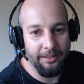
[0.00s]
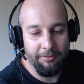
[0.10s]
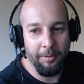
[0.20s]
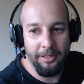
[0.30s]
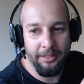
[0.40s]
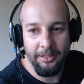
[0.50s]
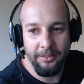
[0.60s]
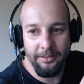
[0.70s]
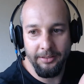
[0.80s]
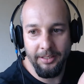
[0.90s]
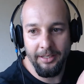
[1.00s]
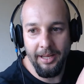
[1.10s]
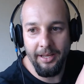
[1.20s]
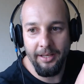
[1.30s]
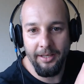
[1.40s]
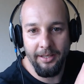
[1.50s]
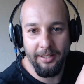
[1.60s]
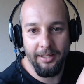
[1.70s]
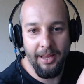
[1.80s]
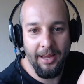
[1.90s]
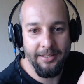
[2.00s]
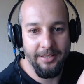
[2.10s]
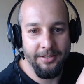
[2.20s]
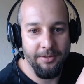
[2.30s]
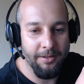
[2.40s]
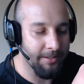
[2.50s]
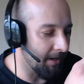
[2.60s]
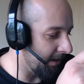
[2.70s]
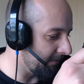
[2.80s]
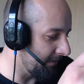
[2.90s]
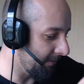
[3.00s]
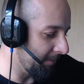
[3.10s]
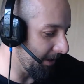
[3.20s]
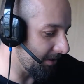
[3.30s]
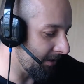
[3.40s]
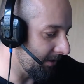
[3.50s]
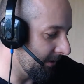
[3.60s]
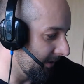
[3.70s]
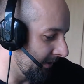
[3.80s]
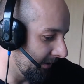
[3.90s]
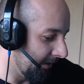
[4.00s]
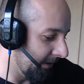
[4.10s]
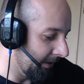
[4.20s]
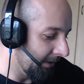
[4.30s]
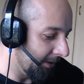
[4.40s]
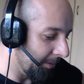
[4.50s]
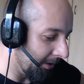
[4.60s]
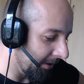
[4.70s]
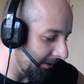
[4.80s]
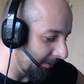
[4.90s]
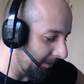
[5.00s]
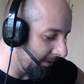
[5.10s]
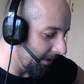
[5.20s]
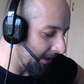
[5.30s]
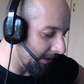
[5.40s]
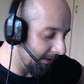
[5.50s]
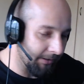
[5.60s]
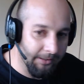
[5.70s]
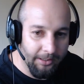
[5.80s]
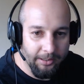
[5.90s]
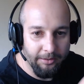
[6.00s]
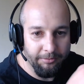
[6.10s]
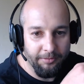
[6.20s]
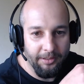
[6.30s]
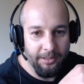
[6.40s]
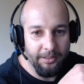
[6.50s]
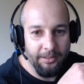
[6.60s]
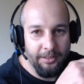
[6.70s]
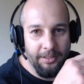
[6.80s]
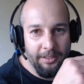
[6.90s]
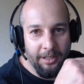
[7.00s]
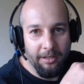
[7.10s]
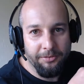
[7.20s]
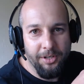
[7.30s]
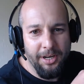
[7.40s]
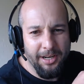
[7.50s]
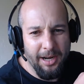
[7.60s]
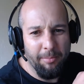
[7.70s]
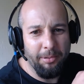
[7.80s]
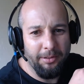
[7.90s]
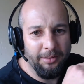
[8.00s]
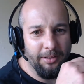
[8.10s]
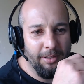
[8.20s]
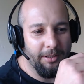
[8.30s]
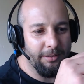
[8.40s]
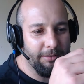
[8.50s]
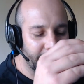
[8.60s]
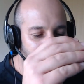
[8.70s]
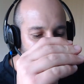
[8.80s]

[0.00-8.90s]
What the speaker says: everybody can get access to this kind of information. To be honest with you guys, I've tried a couple of